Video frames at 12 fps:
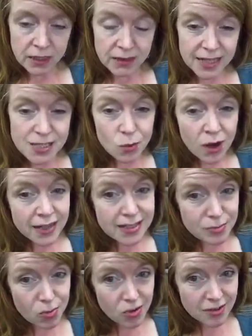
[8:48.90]
That's why it's
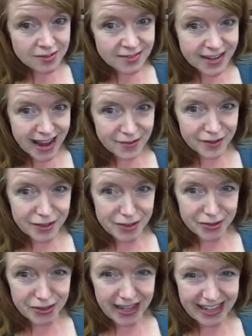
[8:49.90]
important to have a
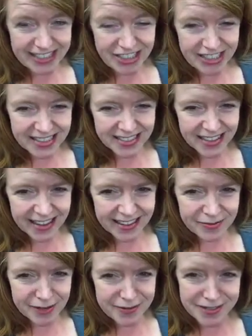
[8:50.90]
local agent,
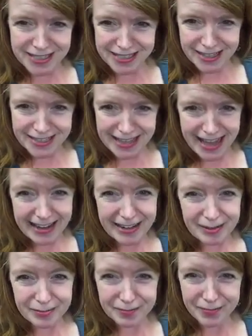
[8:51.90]
and we've discussed that
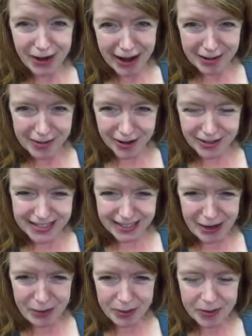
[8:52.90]
in a prior
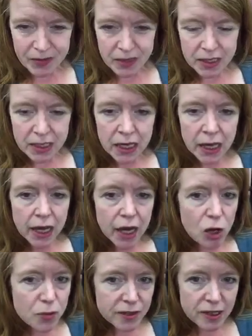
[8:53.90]
Periscope.
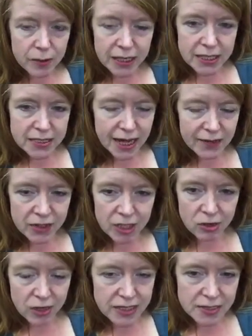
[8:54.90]
Hope that everybody's having
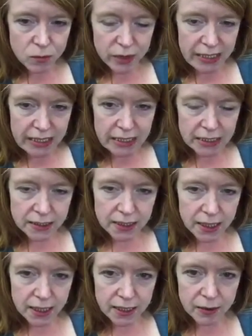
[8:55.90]
a great week.
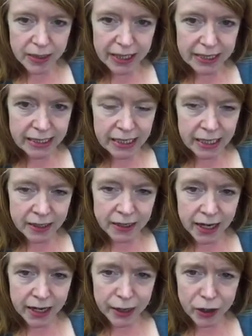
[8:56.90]
And
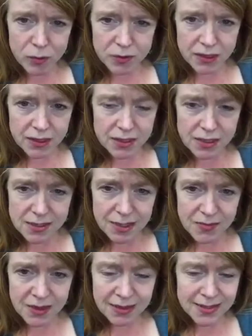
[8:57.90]
again, I hope that this is
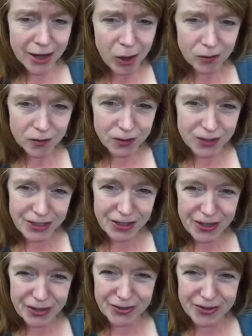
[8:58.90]
something that's helpful to
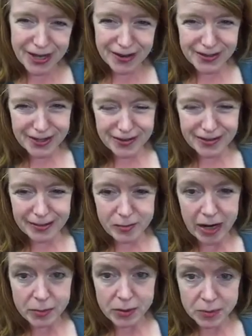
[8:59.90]
those out there that
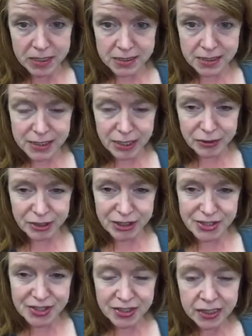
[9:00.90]
might be business
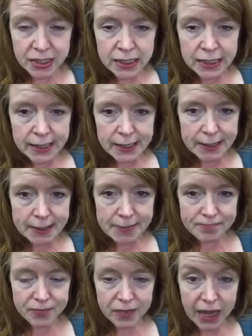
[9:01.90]
owners,
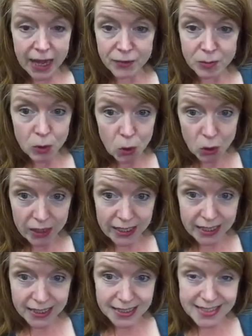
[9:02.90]
have
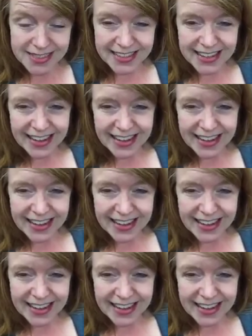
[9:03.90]
employees.